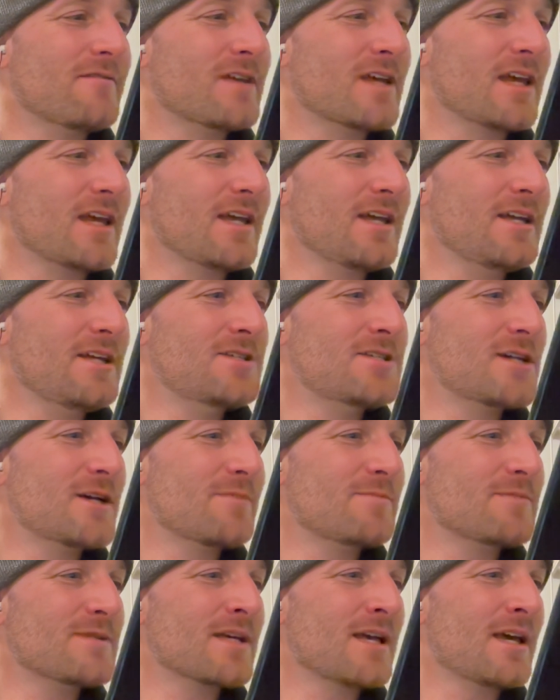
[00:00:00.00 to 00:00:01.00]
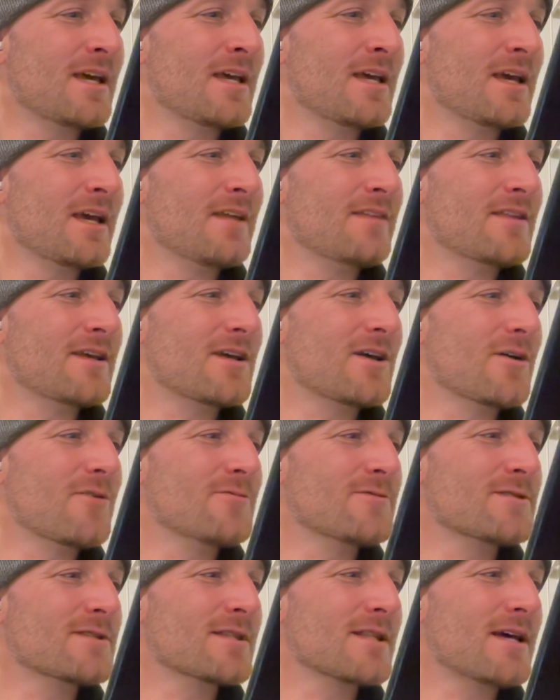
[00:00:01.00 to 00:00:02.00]
Egypt and the
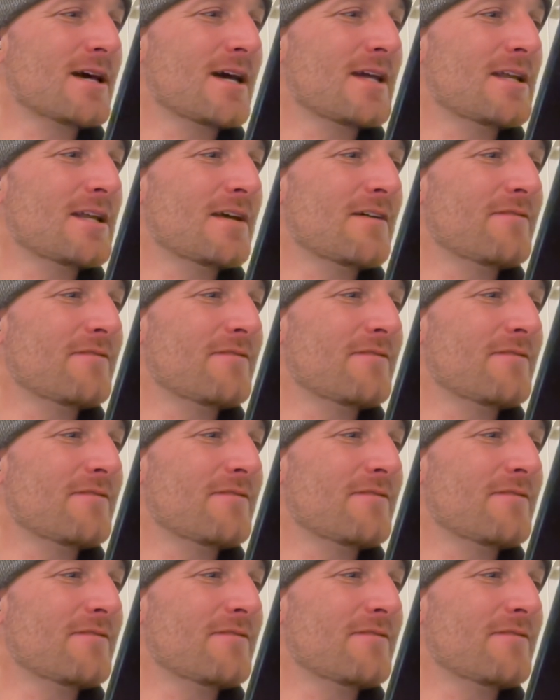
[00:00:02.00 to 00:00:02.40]
coastline of the